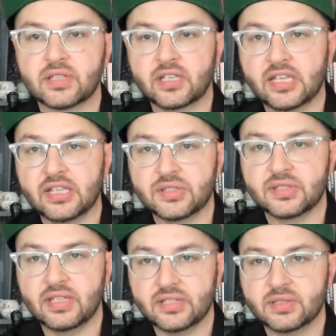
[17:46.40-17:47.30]
like, is
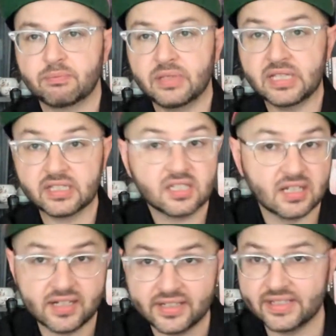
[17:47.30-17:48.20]
this
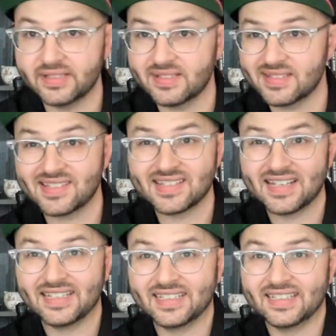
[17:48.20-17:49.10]
because,
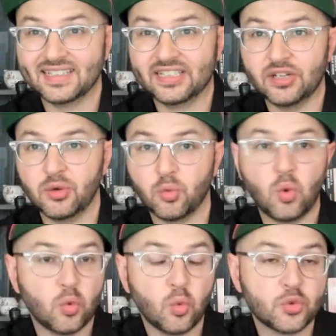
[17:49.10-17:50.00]
you
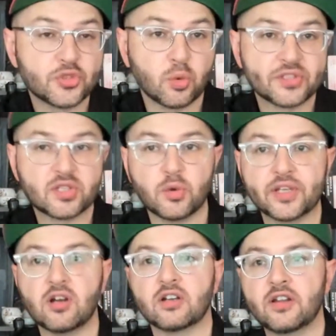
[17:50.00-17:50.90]
know, so what's
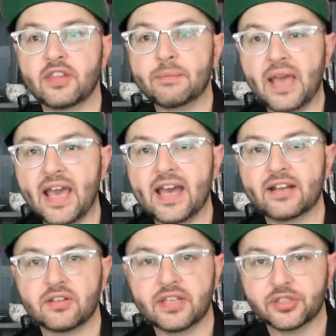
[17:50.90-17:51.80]
going on? Are they bad?
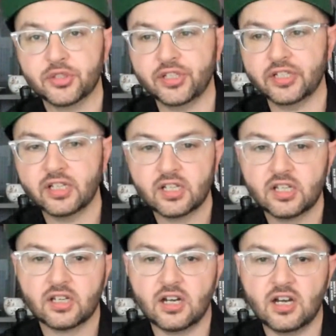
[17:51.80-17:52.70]
Are they good?
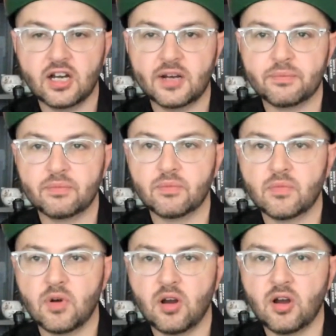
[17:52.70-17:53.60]

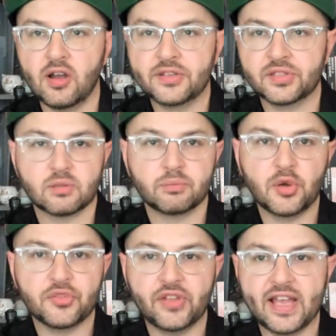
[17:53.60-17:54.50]
Is there
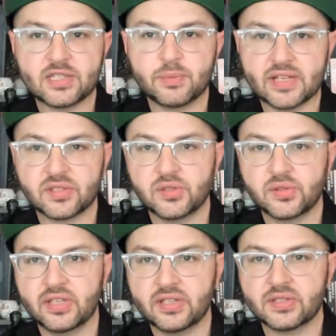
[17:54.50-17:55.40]
both aspects to
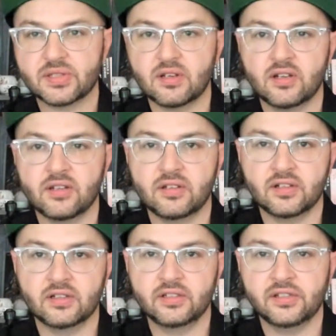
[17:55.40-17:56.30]
this? Are
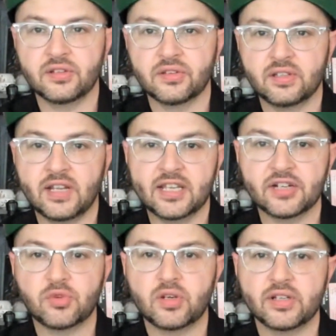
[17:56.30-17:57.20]
there, you know, the
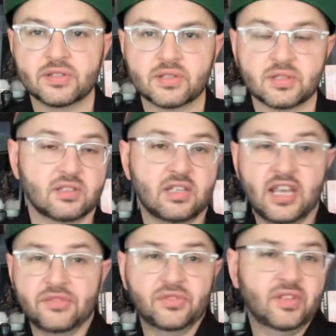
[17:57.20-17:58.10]
negative ones?
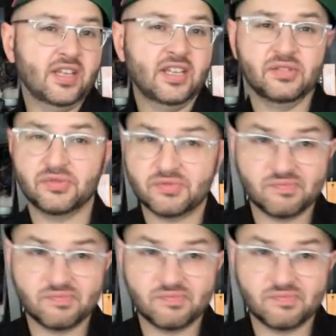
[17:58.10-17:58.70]
Have they,